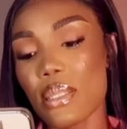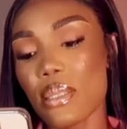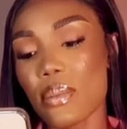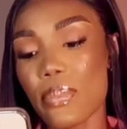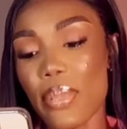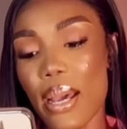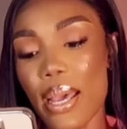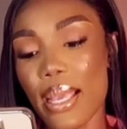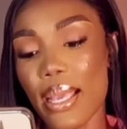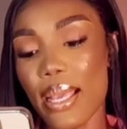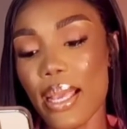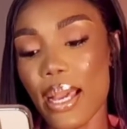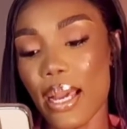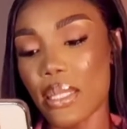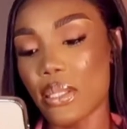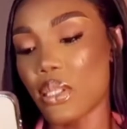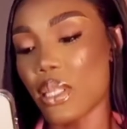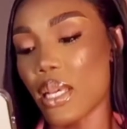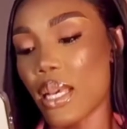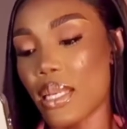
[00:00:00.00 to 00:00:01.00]
to buy
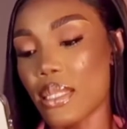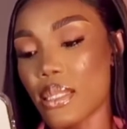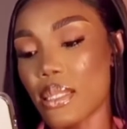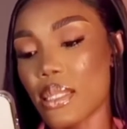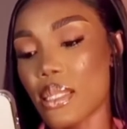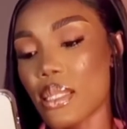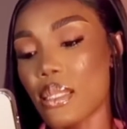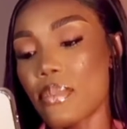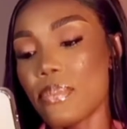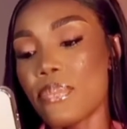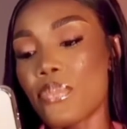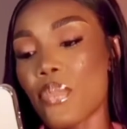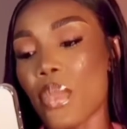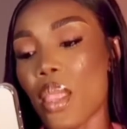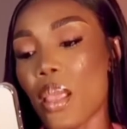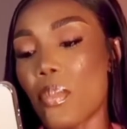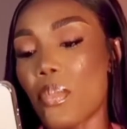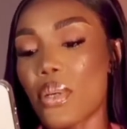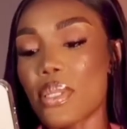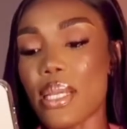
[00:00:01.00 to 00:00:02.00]
gadgets,
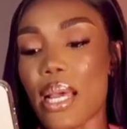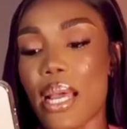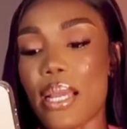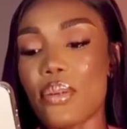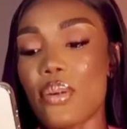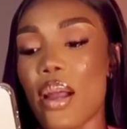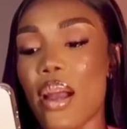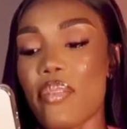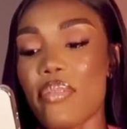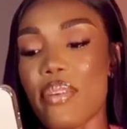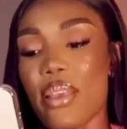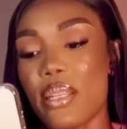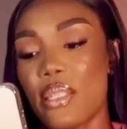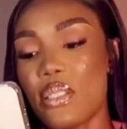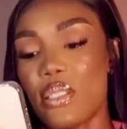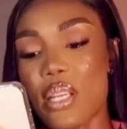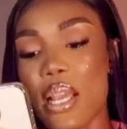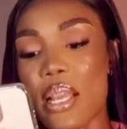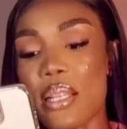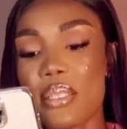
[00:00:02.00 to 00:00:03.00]
but I don't have
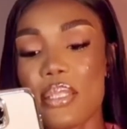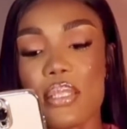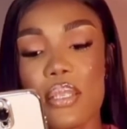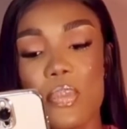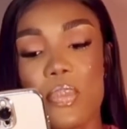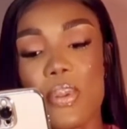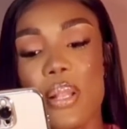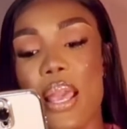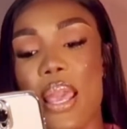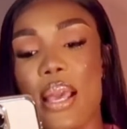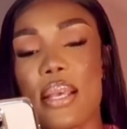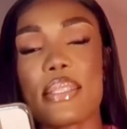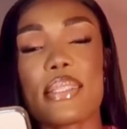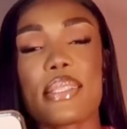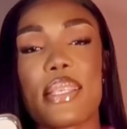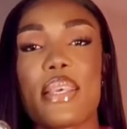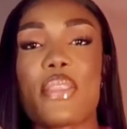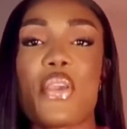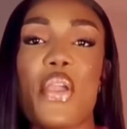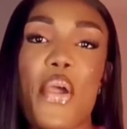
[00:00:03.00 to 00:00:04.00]
any Chinese suppliers.
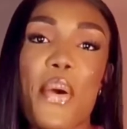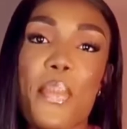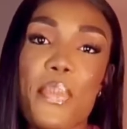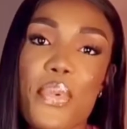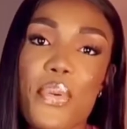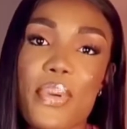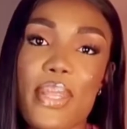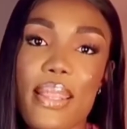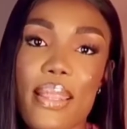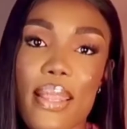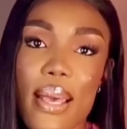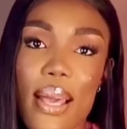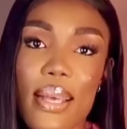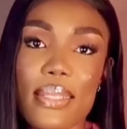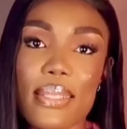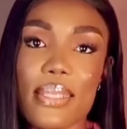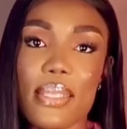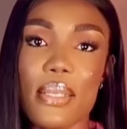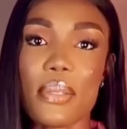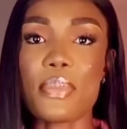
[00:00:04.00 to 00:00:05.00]
Can you help me with
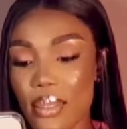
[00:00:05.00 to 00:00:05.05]
that?